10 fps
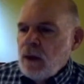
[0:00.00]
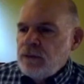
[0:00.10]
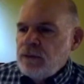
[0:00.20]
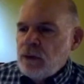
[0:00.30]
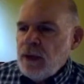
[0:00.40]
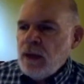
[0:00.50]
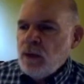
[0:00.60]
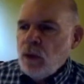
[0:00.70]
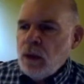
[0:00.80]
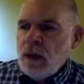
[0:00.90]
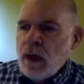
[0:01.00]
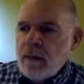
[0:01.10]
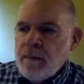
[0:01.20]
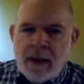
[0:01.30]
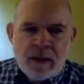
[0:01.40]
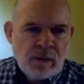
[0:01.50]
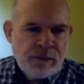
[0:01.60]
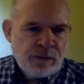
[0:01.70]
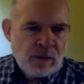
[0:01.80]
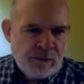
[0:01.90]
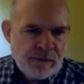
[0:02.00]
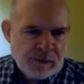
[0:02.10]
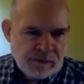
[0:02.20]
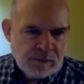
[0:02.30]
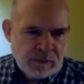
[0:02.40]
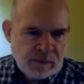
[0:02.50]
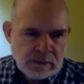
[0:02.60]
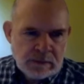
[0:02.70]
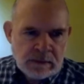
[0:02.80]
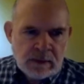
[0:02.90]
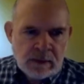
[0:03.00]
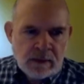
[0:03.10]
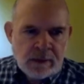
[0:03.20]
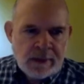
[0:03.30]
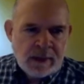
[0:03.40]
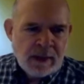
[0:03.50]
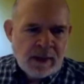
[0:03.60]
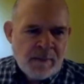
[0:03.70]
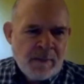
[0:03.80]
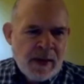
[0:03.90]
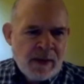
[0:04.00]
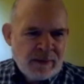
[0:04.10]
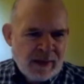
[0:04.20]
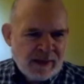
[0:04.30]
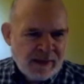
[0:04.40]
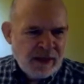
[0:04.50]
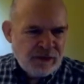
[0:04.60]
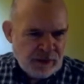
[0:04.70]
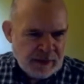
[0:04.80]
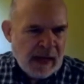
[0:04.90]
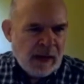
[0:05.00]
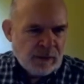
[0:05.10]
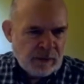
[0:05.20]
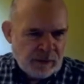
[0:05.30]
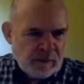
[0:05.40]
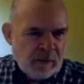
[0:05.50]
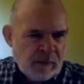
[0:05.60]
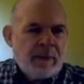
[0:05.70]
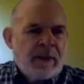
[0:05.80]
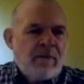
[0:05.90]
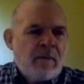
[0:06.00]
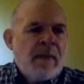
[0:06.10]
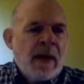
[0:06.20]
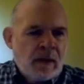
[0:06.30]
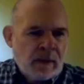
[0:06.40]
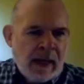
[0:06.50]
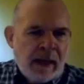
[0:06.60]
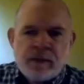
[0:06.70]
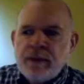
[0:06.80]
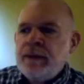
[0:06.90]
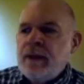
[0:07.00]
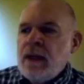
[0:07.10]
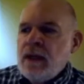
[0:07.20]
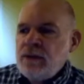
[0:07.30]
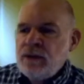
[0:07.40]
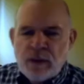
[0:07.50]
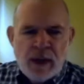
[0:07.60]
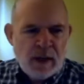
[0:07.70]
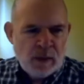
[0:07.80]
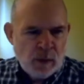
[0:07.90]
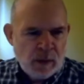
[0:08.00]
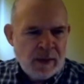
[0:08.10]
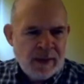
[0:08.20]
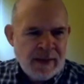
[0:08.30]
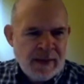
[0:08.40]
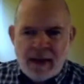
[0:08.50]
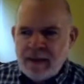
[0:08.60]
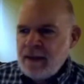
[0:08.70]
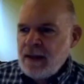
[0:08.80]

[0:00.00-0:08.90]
Is it okay to work on a metal surface? Like a kitchen counter. Sometimes people have a metal counter. Is it okay to work on that?